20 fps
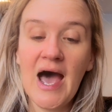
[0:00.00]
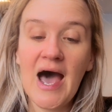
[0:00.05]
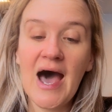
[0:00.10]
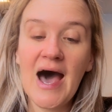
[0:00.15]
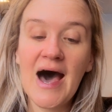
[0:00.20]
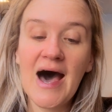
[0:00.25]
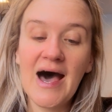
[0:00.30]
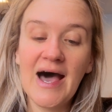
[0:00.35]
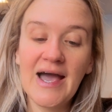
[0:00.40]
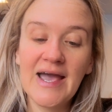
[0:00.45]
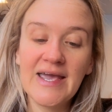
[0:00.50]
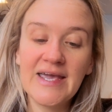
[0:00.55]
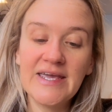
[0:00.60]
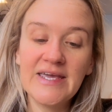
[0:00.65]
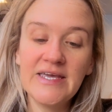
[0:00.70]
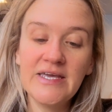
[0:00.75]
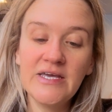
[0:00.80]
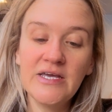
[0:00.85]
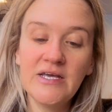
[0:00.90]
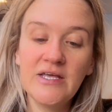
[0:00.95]

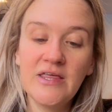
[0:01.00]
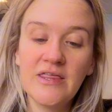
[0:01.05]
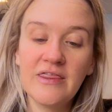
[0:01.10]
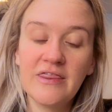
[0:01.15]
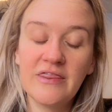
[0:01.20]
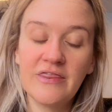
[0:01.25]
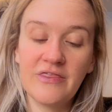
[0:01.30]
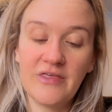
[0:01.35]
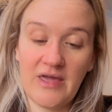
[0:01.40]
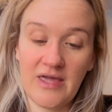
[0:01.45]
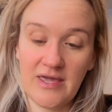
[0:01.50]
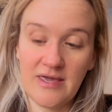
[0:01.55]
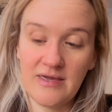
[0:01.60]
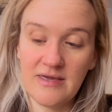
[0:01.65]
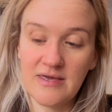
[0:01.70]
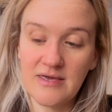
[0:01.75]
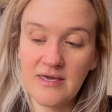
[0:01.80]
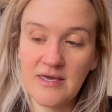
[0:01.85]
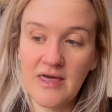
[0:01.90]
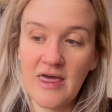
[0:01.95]
I
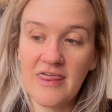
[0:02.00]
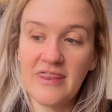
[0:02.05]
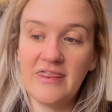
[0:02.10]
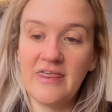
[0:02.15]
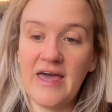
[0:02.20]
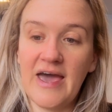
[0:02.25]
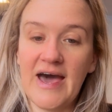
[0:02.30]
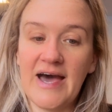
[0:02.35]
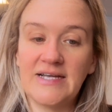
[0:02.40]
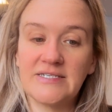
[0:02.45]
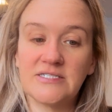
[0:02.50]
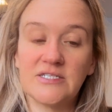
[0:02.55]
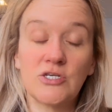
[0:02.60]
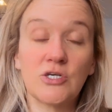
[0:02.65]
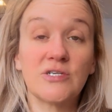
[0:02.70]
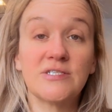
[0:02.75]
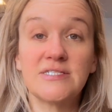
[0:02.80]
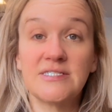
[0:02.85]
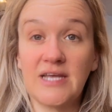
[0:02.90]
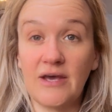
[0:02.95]
think that
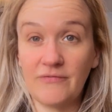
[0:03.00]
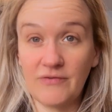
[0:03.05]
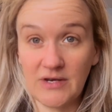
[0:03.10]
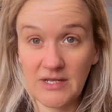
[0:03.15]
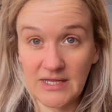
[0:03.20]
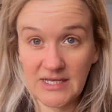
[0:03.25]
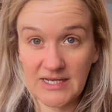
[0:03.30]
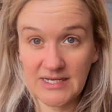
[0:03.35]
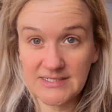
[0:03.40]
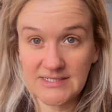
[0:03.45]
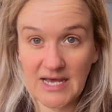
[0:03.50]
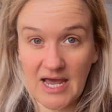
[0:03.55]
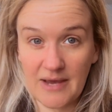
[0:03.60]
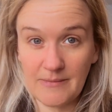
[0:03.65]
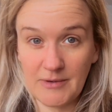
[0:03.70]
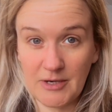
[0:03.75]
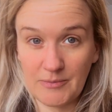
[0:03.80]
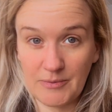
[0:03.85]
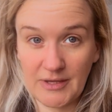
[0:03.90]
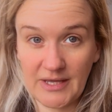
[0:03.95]
there is definitely a time
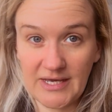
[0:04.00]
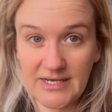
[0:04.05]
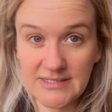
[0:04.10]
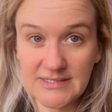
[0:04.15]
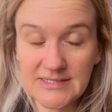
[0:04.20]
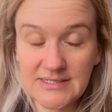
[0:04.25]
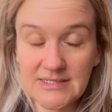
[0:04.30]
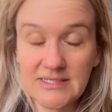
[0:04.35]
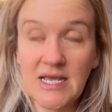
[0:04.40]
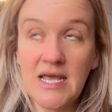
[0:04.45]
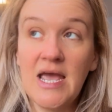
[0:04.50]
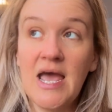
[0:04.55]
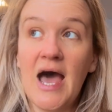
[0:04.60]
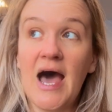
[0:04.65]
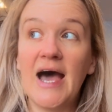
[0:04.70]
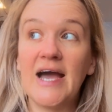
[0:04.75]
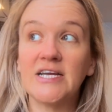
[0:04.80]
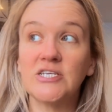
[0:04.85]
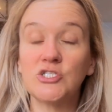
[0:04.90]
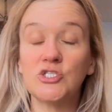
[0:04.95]
and a place.
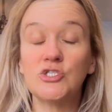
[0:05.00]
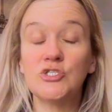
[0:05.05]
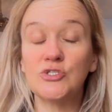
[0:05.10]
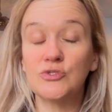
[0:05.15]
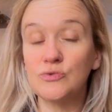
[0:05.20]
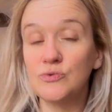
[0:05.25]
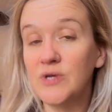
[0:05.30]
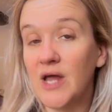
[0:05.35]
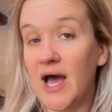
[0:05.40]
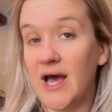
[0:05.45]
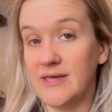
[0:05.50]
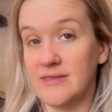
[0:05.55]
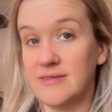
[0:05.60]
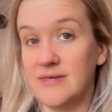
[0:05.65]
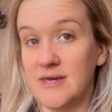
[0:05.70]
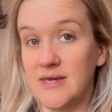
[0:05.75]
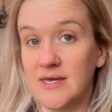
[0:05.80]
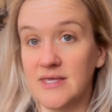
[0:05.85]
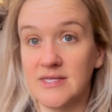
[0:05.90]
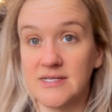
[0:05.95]
I do not
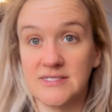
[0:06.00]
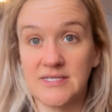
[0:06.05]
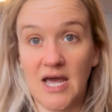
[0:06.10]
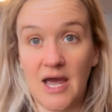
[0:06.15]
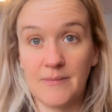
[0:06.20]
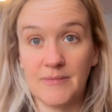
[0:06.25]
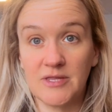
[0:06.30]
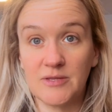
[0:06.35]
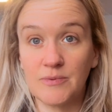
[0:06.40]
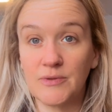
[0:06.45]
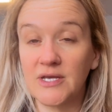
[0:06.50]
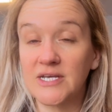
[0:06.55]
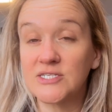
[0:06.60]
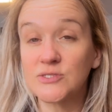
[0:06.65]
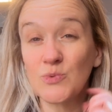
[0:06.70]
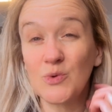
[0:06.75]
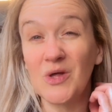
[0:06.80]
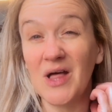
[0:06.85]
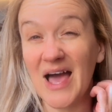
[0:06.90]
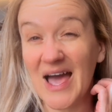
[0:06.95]
think the time and the
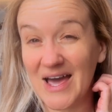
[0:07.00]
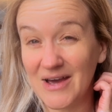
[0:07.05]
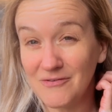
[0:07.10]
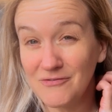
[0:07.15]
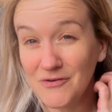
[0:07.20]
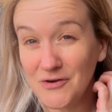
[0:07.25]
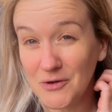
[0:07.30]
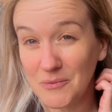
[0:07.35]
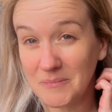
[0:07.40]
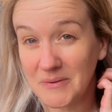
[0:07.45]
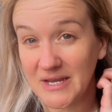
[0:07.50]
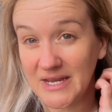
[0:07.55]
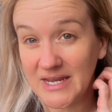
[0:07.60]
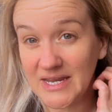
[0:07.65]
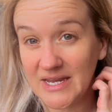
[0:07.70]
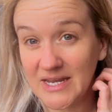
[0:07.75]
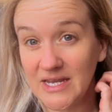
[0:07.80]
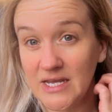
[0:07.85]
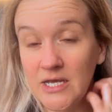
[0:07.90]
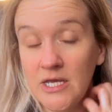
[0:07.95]
place will ever
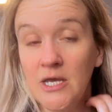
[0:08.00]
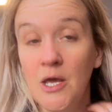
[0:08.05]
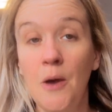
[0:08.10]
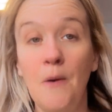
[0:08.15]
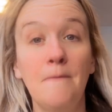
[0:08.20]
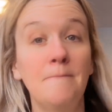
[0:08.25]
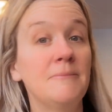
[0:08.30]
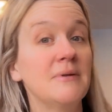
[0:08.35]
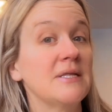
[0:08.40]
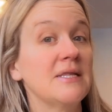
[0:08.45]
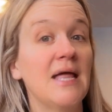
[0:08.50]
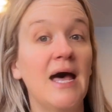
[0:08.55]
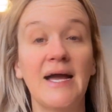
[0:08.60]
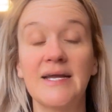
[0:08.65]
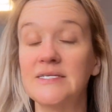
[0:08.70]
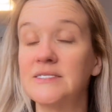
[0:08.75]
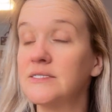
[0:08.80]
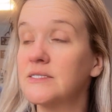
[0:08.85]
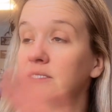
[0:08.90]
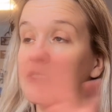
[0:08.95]
be
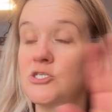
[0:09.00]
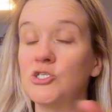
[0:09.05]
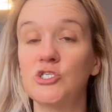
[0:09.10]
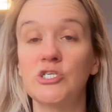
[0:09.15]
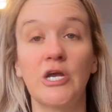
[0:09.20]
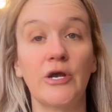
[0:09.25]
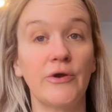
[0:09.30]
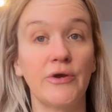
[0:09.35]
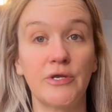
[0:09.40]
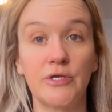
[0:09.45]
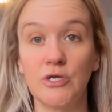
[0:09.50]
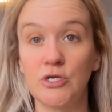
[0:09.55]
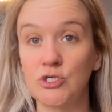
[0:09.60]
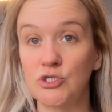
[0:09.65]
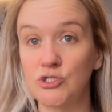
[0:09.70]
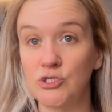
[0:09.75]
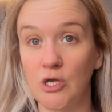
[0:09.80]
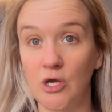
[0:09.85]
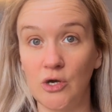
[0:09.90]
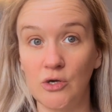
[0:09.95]
blindly sharing your
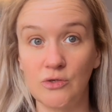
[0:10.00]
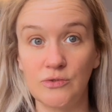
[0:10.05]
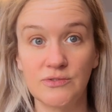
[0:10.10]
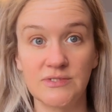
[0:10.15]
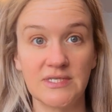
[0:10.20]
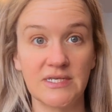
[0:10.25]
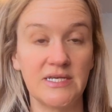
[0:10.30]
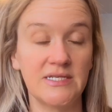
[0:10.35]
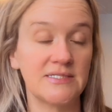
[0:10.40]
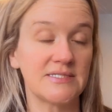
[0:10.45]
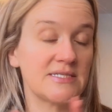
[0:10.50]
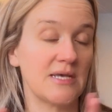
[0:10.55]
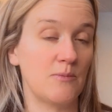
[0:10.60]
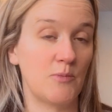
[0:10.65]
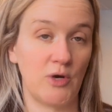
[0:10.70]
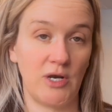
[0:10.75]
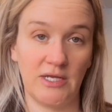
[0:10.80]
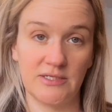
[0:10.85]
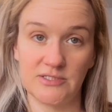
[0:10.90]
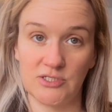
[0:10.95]
shows in
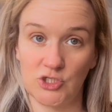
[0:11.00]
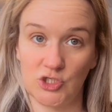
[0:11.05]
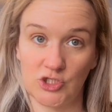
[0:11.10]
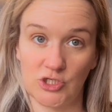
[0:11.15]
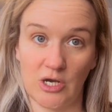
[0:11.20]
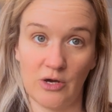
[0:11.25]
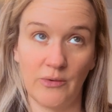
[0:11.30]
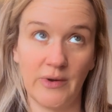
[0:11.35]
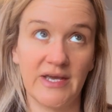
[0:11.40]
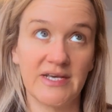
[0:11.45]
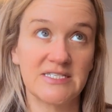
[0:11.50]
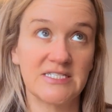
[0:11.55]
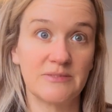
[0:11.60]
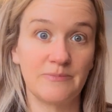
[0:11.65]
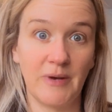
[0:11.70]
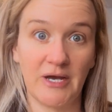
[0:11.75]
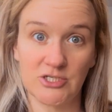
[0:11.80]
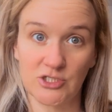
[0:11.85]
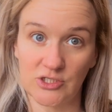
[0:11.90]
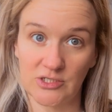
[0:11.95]
someone else's show,
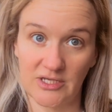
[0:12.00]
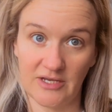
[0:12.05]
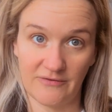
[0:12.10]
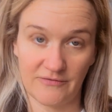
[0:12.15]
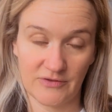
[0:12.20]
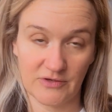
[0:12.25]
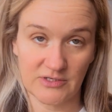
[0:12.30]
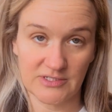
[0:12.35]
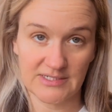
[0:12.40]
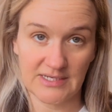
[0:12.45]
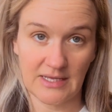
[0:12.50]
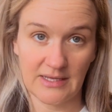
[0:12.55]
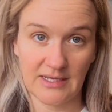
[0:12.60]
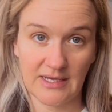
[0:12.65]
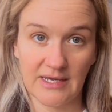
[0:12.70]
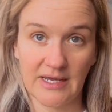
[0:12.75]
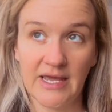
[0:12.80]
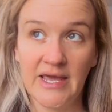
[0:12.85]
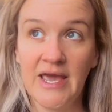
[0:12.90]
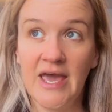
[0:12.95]
especially if they're
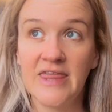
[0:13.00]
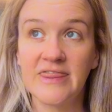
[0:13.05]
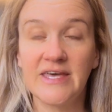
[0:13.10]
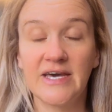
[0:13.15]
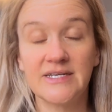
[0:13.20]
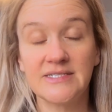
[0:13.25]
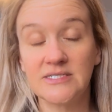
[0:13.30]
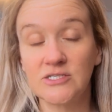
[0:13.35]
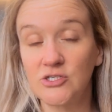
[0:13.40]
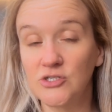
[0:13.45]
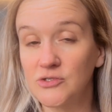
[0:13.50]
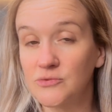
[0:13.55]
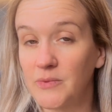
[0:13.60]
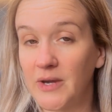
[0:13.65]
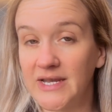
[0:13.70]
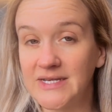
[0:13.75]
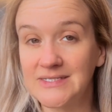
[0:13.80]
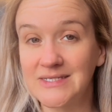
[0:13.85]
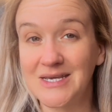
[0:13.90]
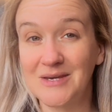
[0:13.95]
selling. That is a good
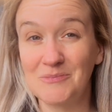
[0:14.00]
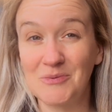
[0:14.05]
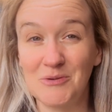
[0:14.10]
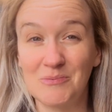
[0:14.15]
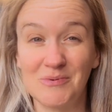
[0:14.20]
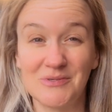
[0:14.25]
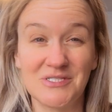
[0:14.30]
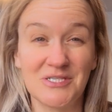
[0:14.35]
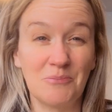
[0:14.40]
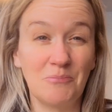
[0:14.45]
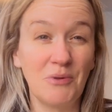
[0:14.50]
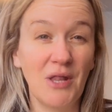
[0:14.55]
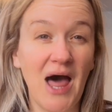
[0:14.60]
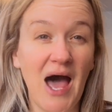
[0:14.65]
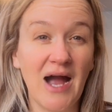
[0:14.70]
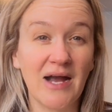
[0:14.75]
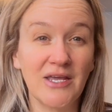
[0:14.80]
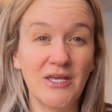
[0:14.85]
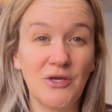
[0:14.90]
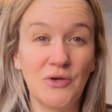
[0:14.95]
way to get people to
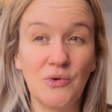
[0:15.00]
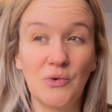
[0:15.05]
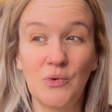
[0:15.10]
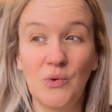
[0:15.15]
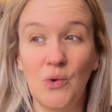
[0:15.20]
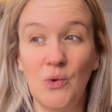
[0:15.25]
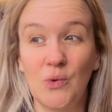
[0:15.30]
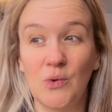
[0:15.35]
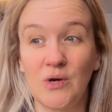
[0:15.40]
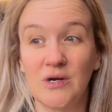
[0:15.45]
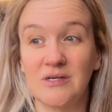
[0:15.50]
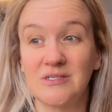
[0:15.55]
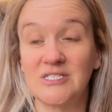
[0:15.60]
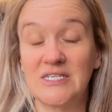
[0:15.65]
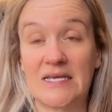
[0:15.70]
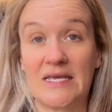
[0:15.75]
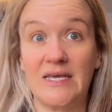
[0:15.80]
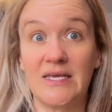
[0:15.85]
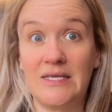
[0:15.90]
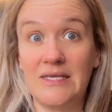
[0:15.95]
block you or
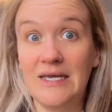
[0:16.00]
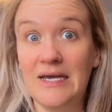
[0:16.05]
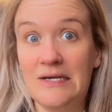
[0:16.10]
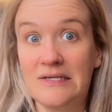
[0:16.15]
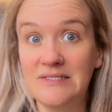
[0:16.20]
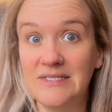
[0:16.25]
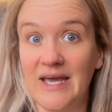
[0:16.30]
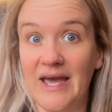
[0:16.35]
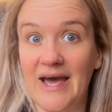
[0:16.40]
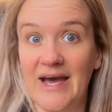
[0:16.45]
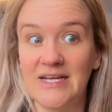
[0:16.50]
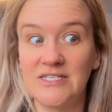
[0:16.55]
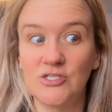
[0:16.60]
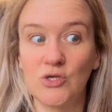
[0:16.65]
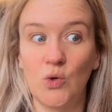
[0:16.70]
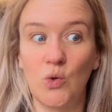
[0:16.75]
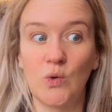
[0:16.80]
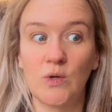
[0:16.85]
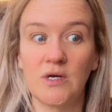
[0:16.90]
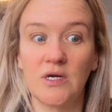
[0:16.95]
to get yelled at
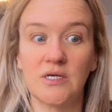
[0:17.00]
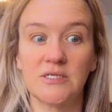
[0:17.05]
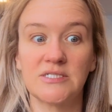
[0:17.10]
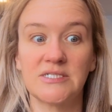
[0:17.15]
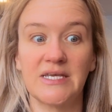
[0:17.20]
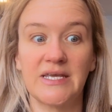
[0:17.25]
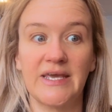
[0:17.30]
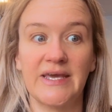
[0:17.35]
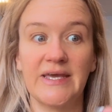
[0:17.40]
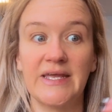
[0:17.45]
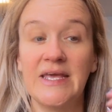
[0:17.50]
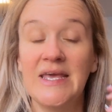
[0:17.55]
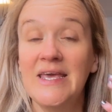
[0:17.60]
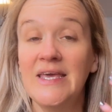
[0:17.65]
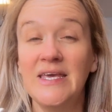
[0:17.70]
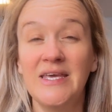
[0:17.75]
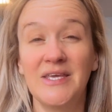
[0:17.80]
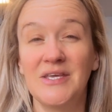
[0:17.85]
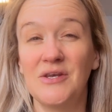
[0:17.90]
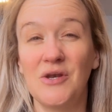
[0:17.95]
or to get,
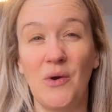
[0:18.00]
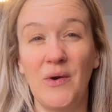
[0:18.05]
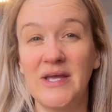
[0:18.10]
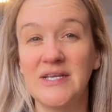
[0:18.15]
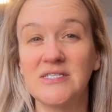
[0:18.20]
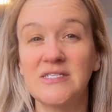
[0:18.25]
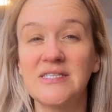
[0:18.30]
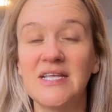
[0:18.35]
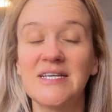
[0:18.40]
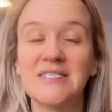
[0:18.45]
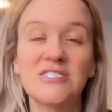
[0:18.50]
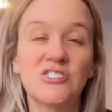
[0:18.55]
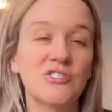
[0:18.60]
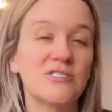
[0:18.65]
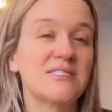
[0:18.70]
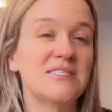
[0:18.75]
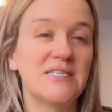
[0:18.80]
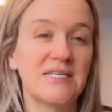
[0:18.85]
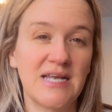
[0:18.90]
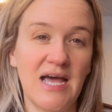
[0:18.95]
that is
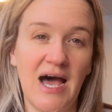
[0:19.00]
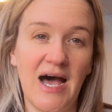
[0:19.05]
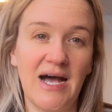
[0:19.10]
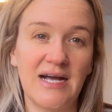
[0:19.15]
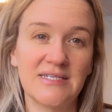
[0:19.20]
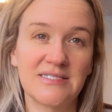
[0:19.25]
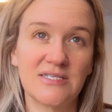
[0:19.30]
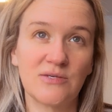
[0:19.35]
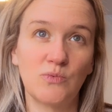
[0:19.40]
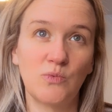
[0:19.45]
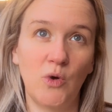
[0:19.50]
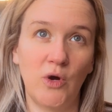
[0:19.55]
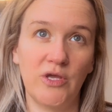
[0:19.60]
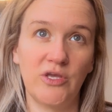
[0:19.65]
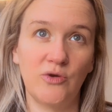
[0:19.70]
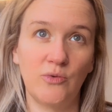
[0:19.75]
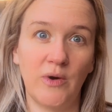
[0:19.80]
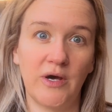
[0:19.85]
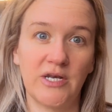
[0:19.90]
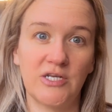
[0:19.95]
just not what
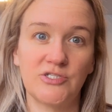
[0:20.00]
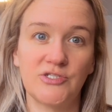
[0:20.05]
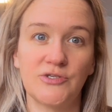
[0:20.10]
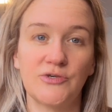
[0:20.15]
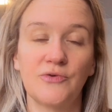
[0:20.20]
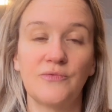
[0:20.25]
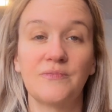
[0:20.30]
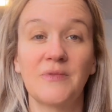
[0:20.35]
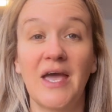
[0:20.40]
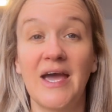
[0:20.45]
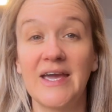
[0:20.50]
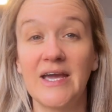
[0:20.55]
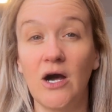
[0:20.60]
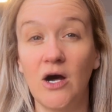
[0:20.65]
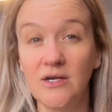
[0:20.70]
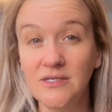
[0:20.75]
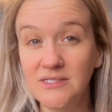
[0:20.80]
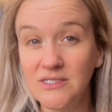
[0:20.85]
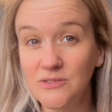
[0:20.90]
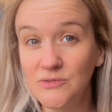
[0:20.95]
you want to do. I
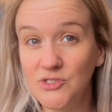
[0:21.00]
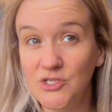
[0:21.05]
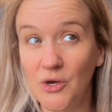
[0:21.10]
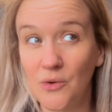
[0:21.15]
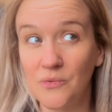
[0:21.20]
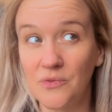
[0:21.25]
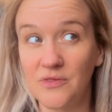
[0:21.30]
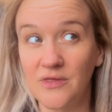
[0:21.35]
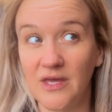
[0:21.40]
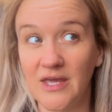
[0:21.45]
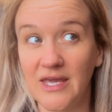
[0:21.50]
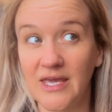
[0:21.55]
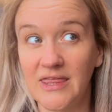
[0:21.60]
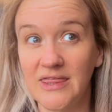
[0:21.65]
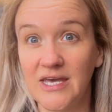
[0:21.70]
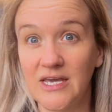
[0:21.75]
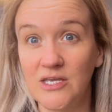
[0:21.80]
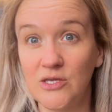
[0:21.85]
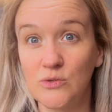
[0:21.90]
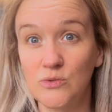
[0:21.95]
also don't think
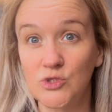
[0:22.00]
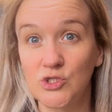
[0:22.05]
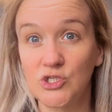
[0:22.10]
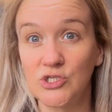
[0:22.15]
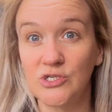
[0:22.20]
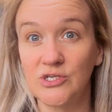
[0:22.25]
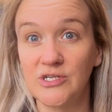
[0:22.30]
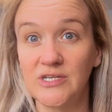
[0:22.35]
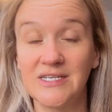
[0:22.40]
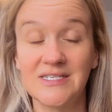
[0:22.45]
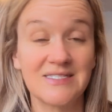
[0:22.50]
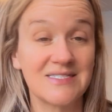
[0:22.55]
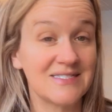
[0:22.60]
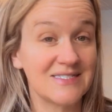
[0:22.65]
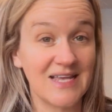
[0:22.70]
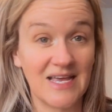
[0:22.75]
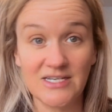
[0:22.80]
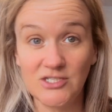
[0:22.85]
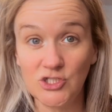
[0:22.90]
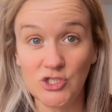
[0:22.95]
that you should
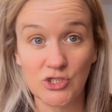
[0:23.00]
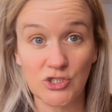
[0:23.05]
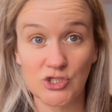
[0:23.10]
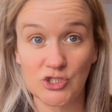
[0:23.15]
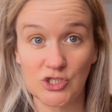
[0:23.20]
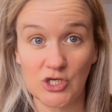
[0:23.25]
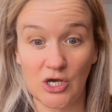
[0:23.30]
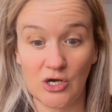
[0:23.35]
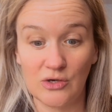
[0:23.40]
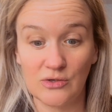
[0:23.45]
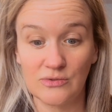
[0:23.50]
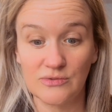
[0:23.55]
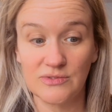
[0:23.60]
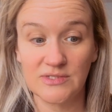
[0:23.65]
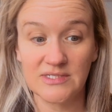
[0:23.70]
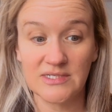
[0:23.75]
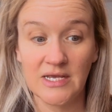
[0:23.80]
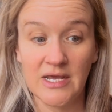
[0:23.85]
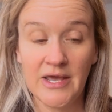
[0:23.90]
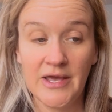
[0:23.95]
send your
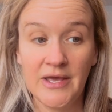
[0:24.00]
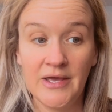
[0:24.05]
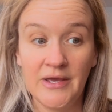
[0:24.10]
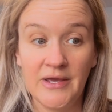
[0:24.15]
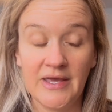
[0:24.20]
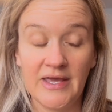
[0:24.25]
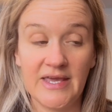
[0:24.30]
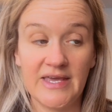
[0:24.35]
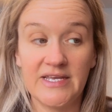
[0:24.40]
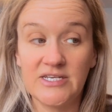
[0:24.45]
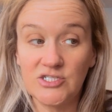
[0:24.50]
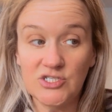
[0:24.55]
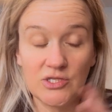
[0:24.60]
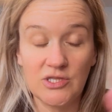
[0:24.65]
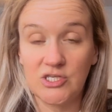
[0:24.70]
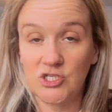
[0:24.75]
shows into the